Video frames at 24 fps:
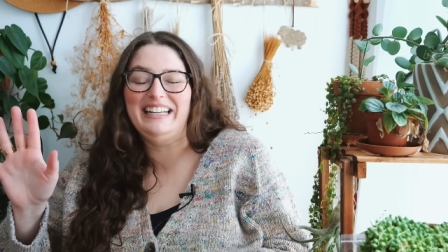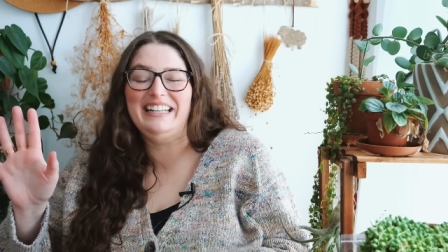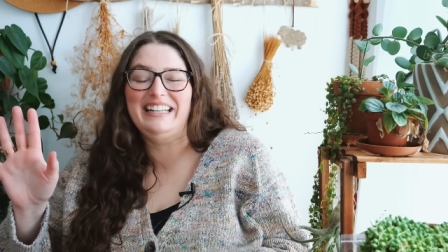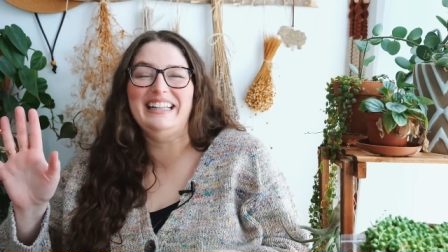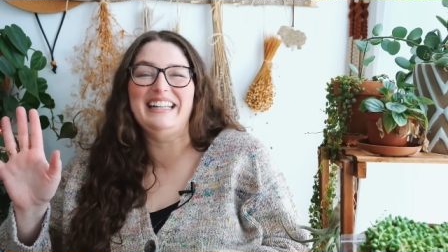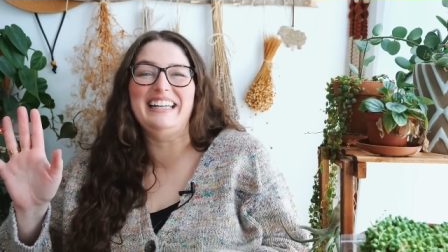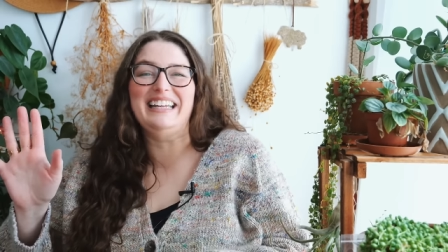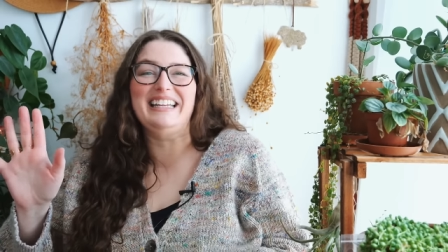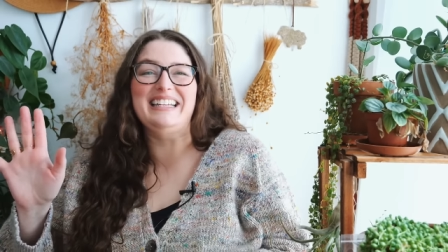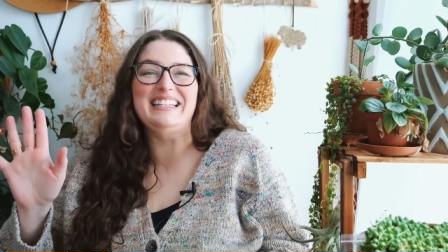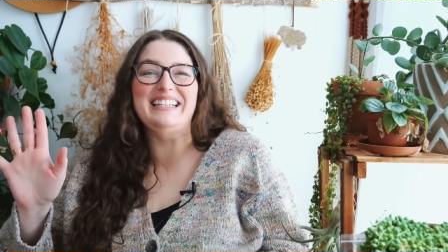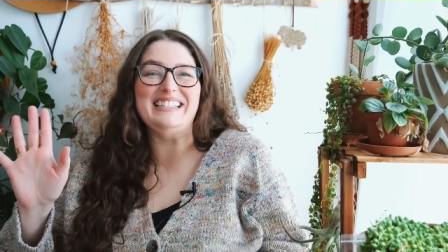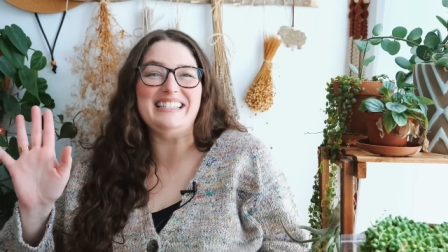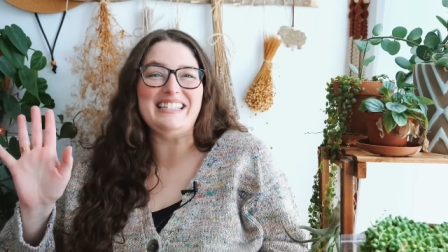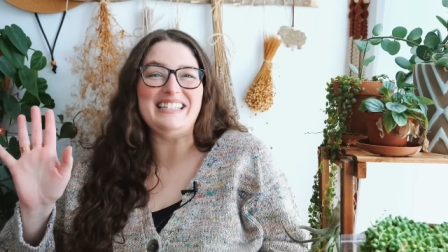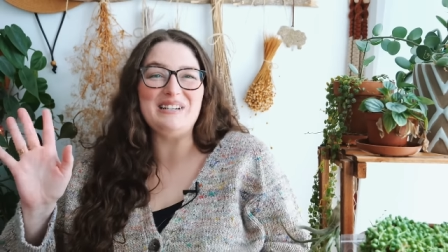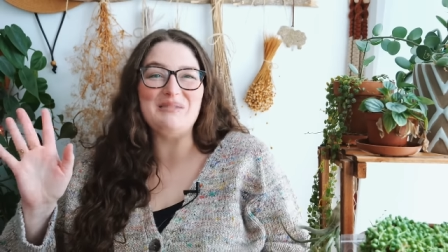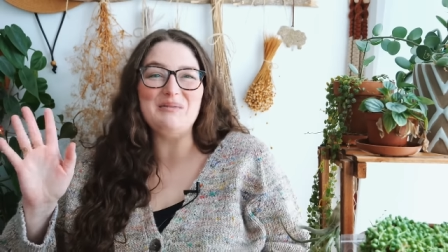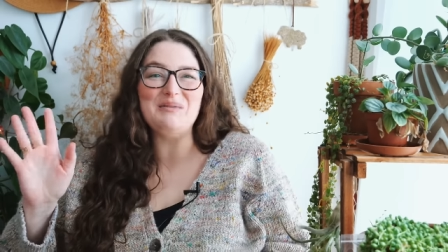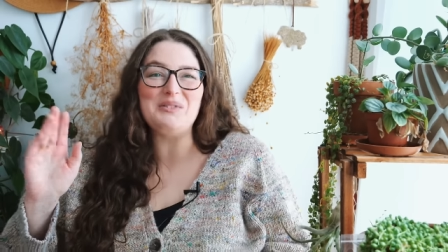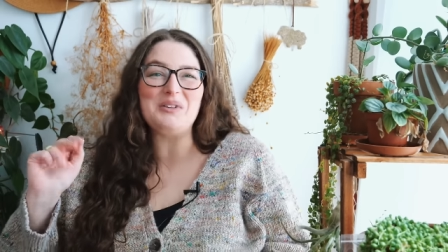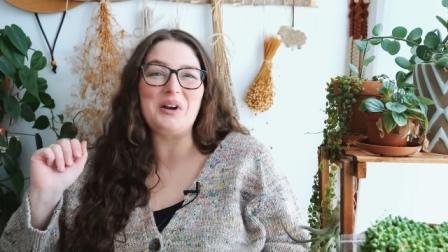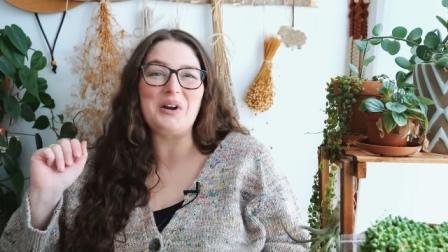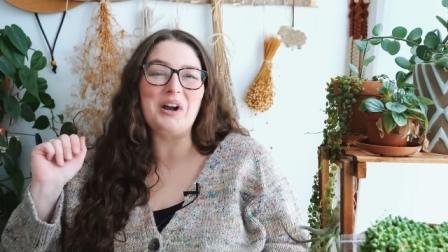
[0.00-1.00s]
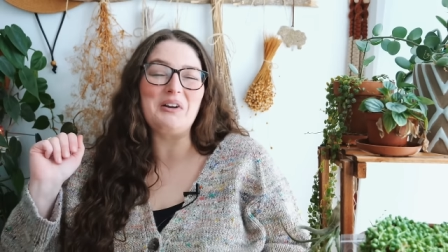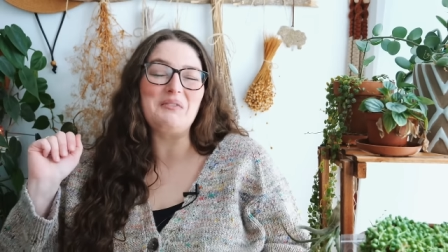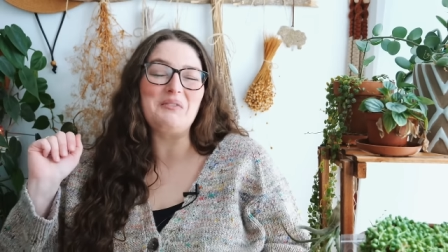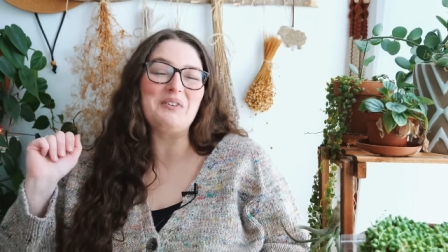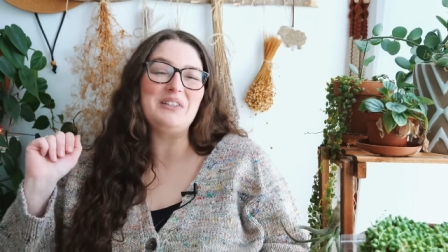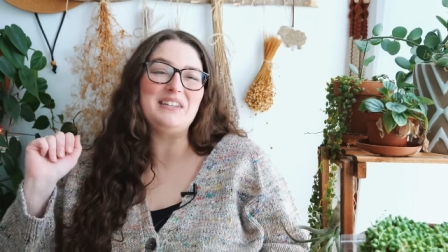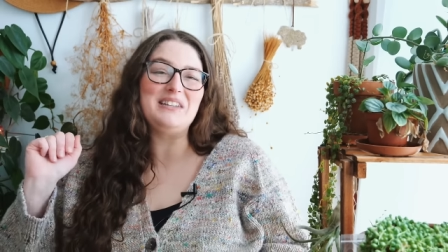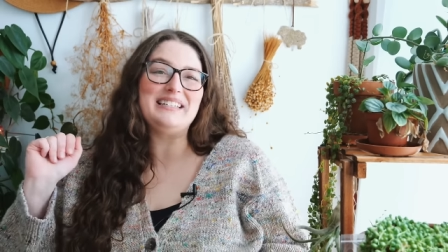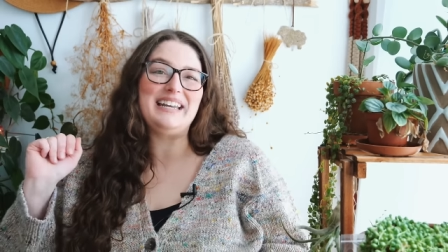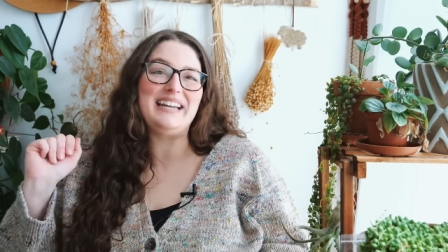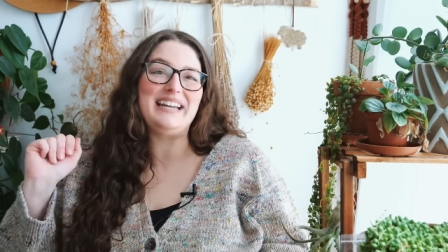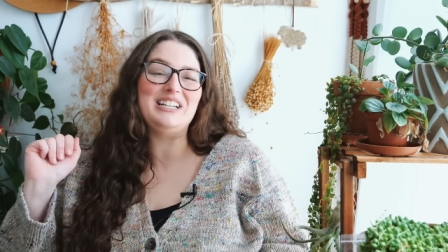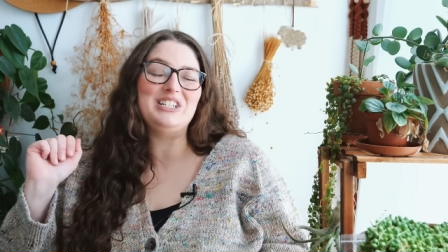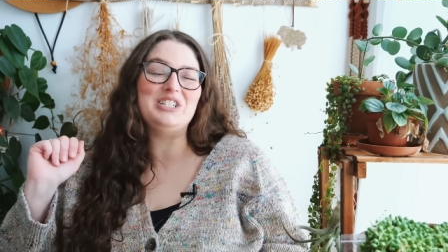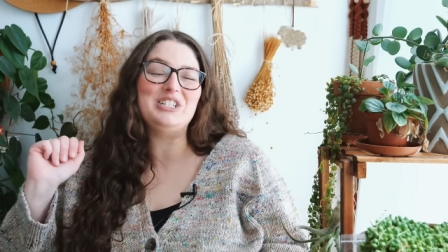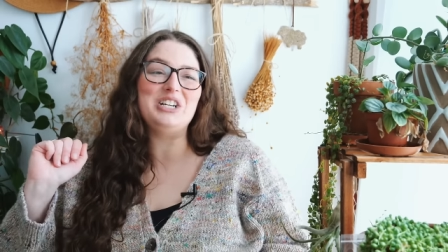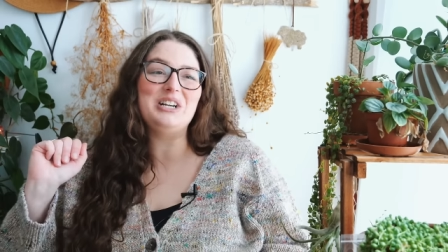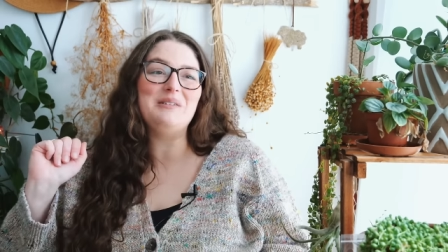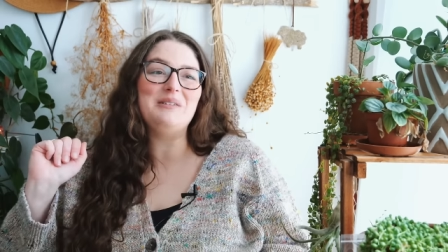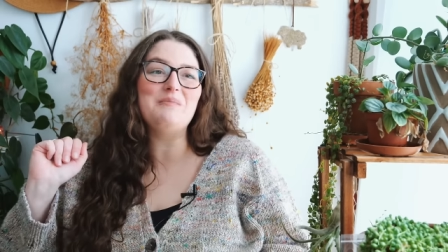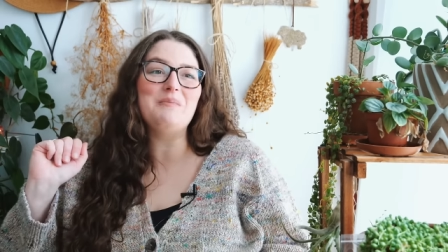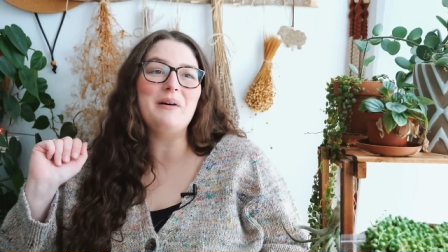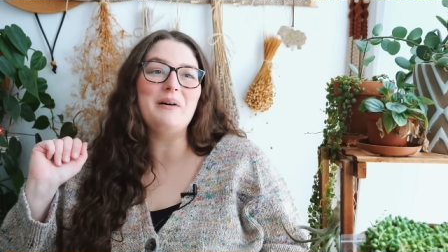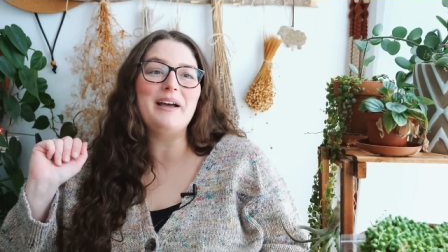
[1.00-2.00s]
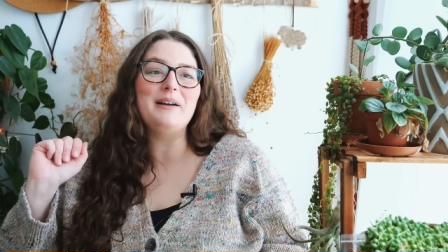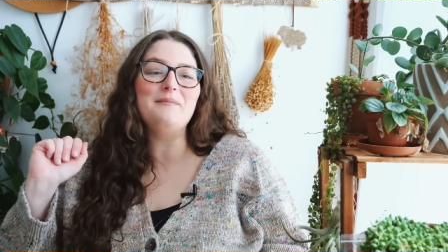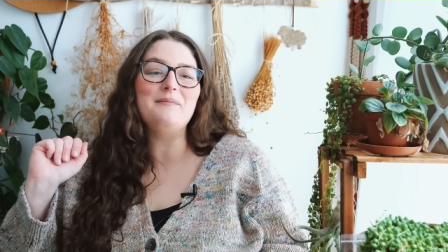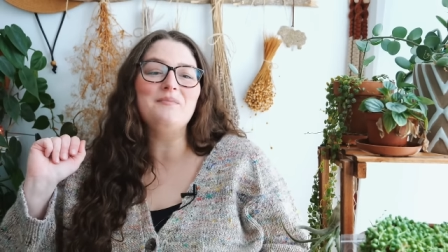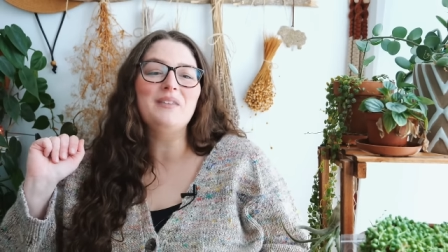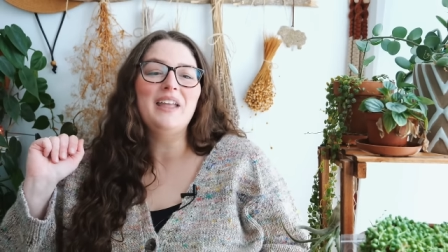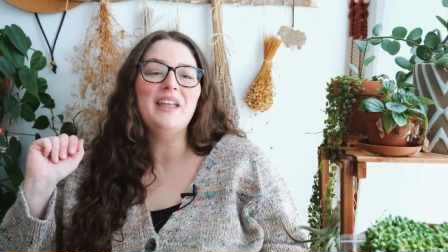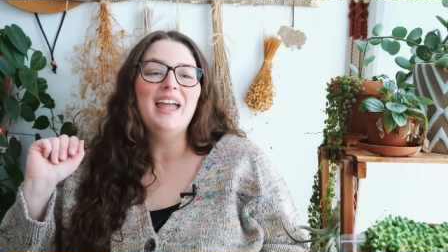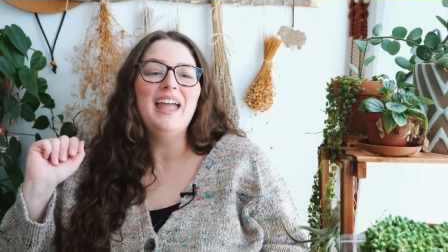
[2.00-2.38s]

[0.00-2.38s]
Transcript: in this, and I'm sorry for the tangent, but